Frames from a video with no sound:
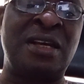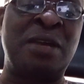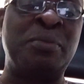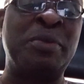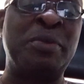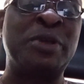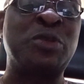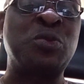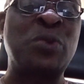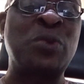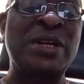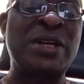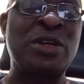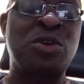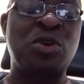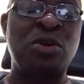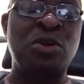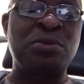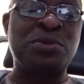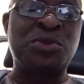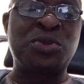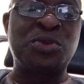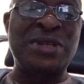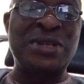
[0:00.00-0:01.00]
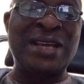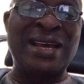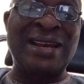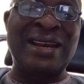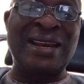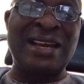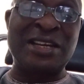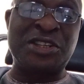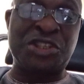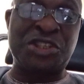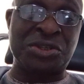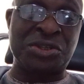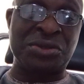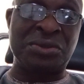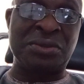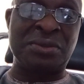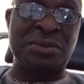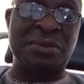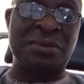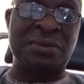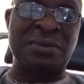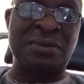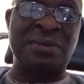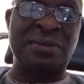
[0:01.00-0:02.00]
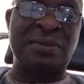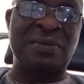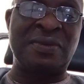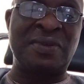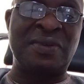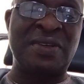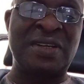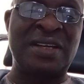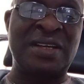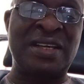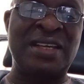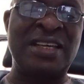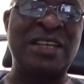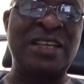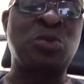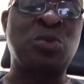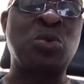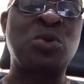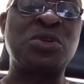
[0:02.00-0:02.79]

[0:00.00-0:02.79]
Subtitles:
But when it comes to the election, it